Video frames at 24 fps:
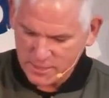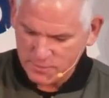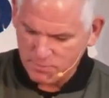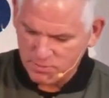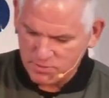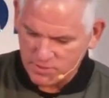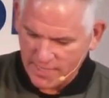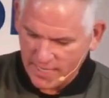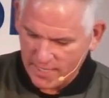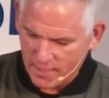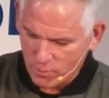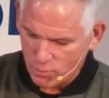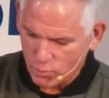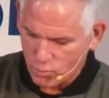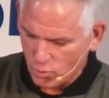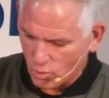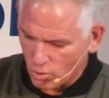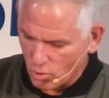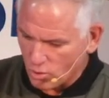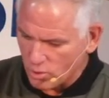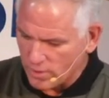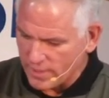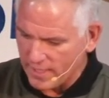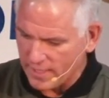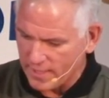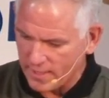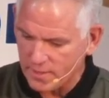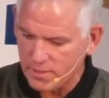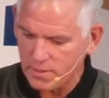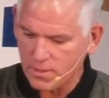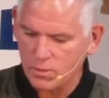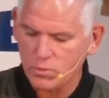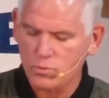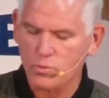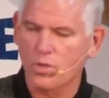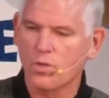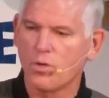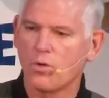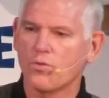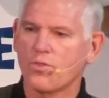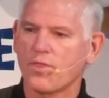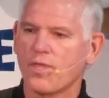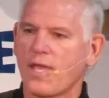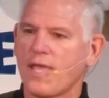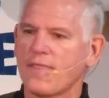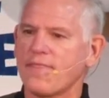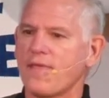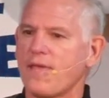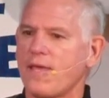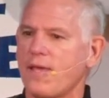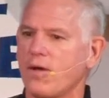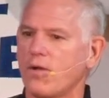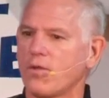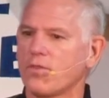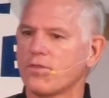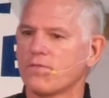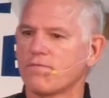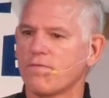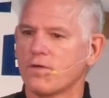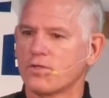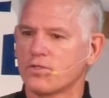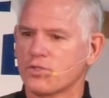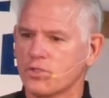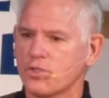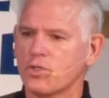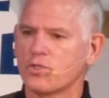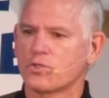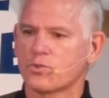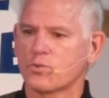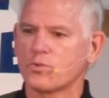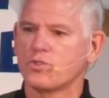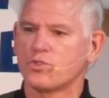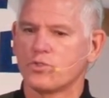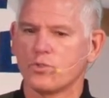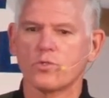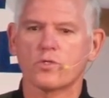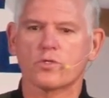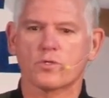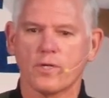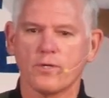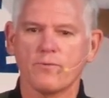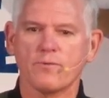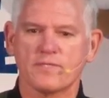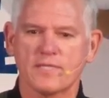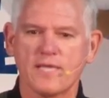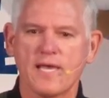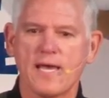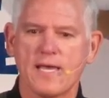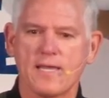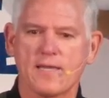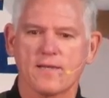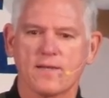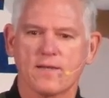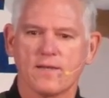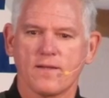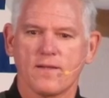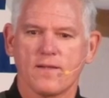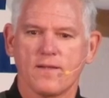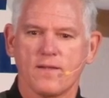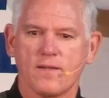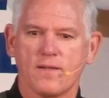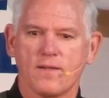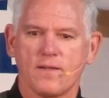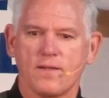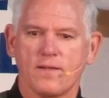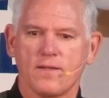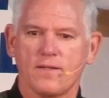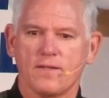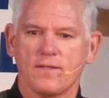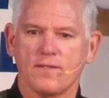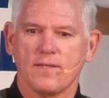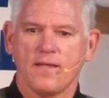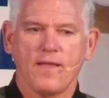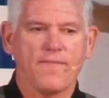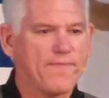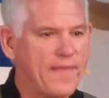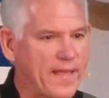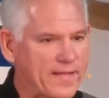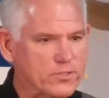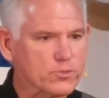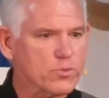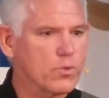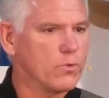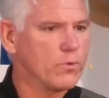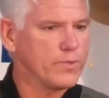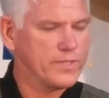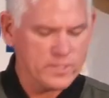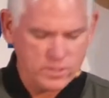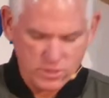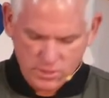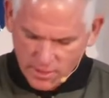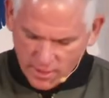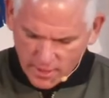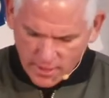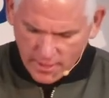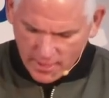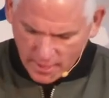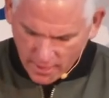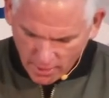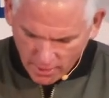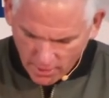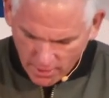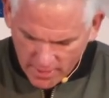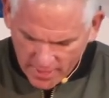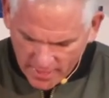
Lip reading: played a role in the growth and the health of our church. Would you agree with that? And that's what we see here